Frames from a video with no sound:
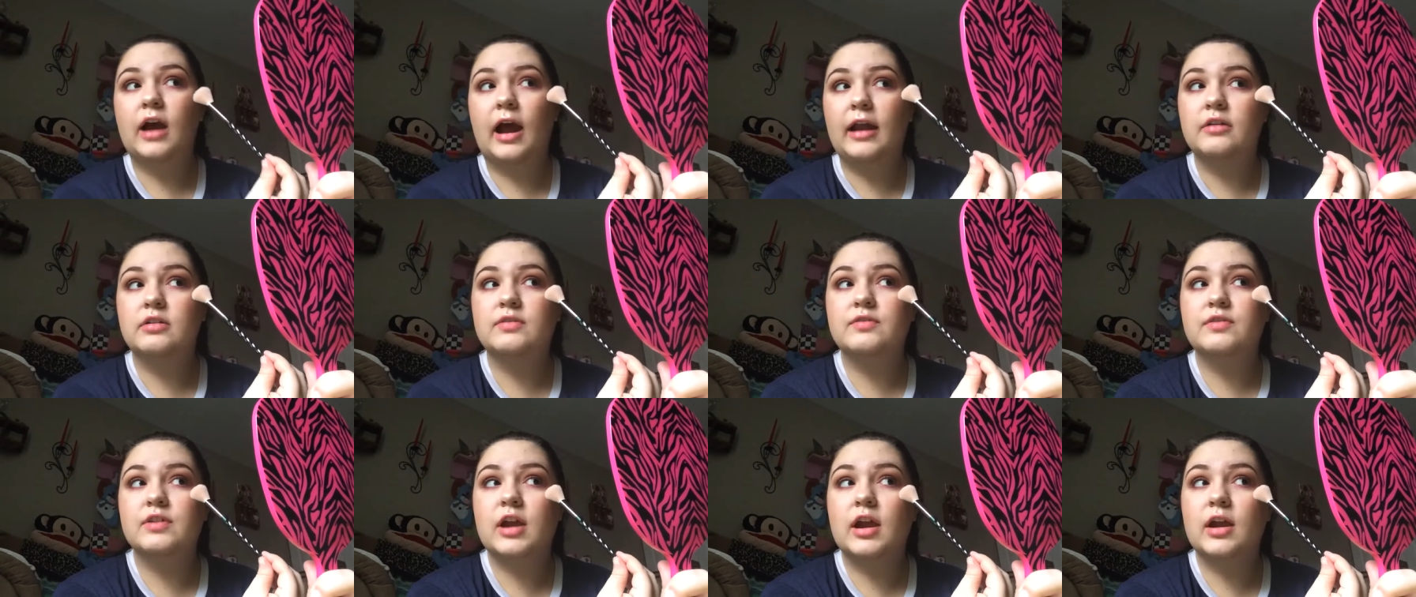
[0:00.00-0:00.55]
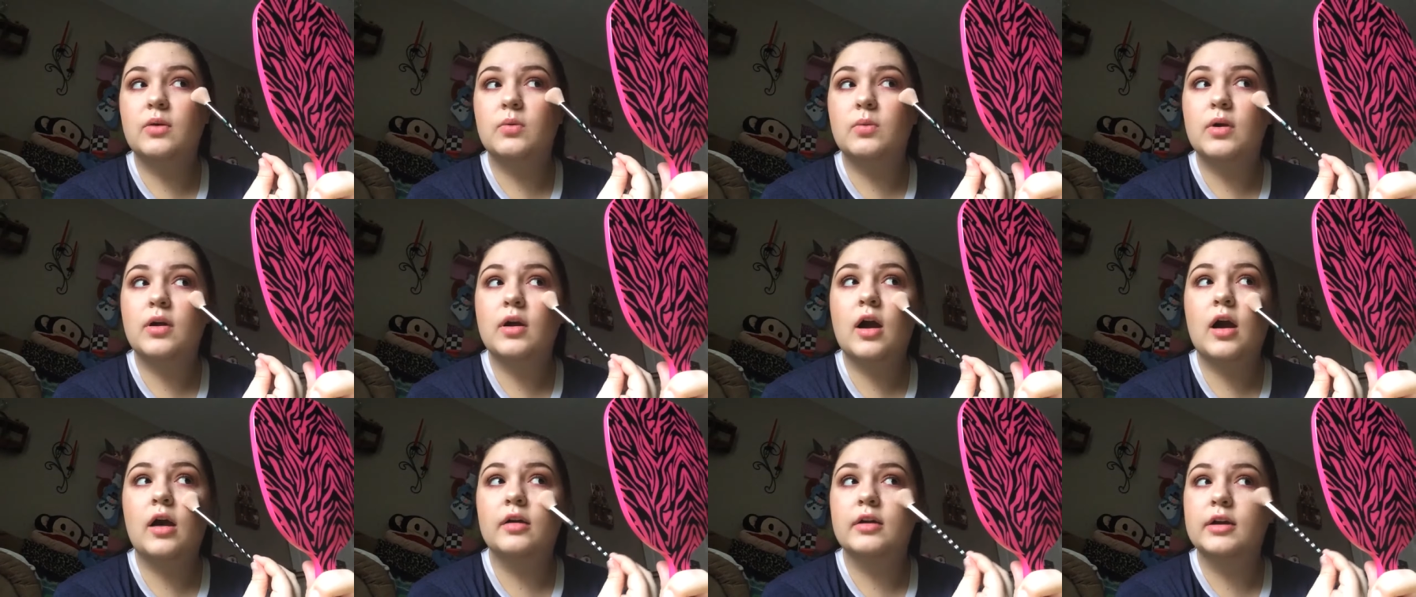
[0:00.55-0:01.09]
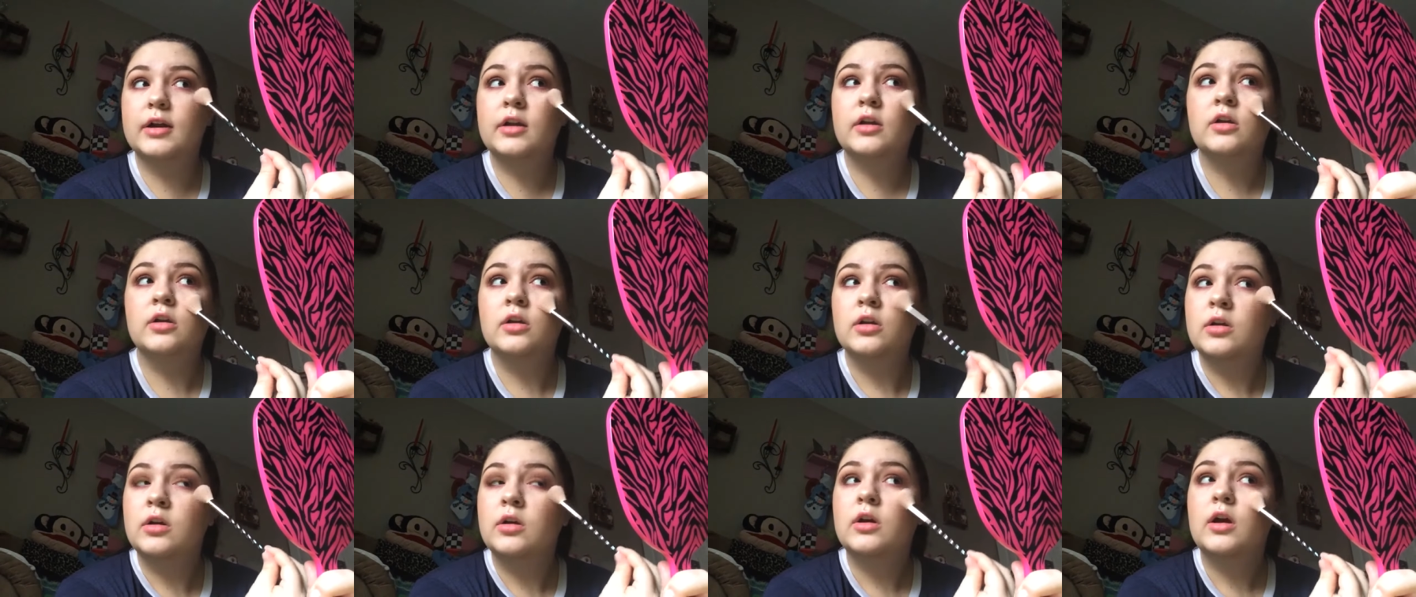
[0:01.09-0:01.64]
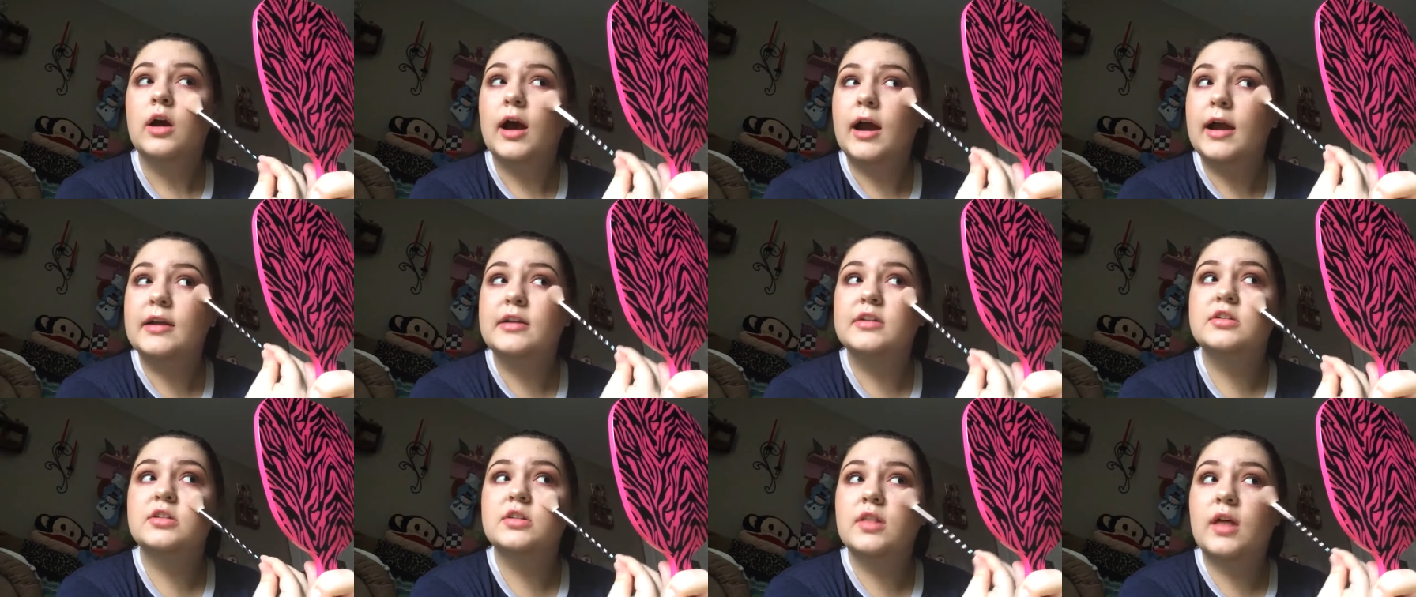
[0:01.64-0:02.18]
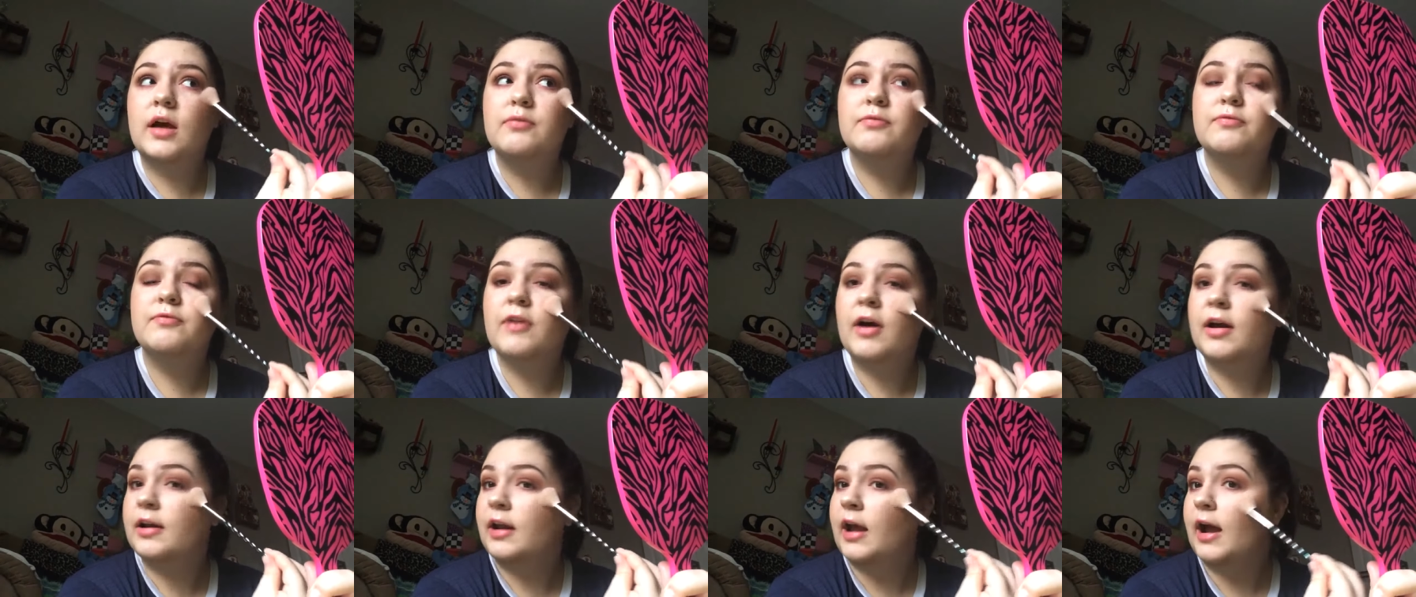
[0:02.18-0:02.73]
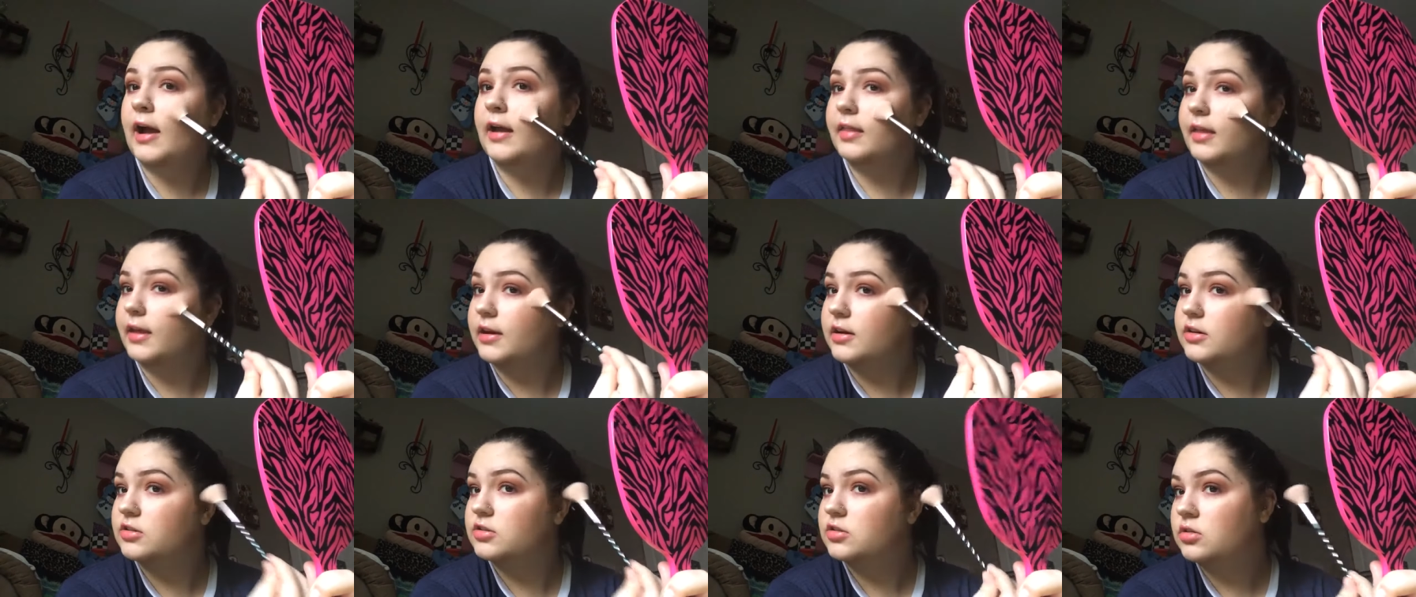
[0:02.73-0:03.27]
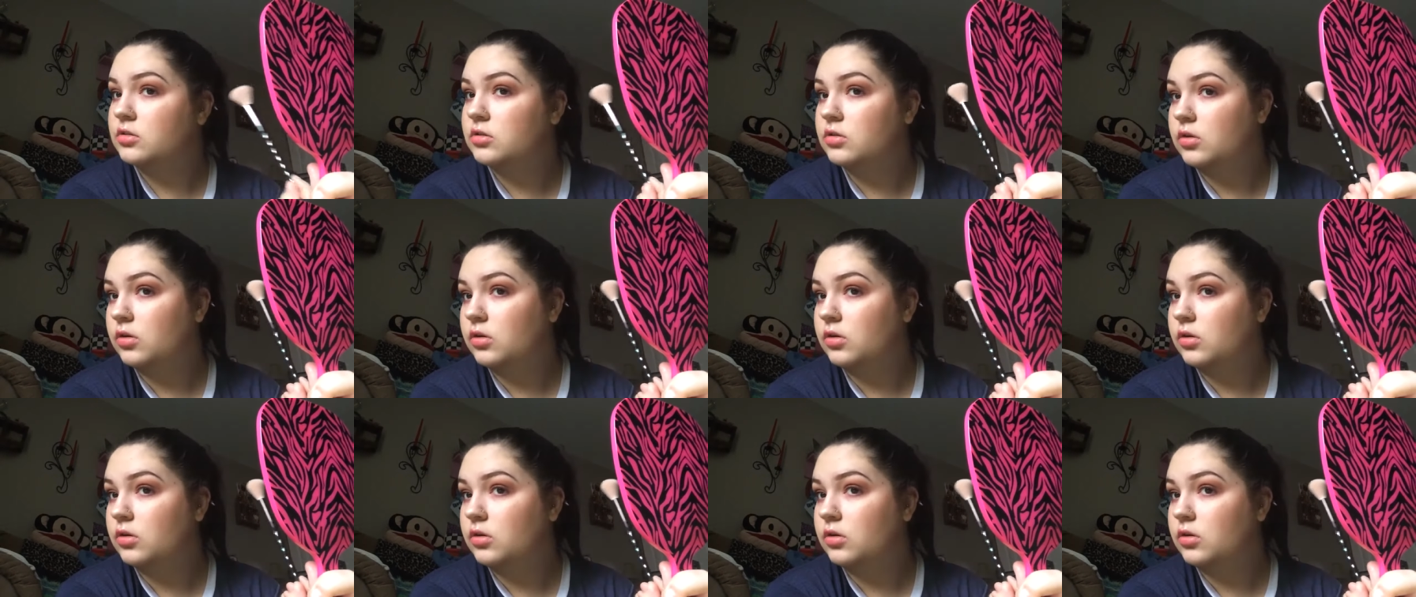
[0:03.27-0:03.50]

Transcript: I don't even care what color. I just love fun highlighters.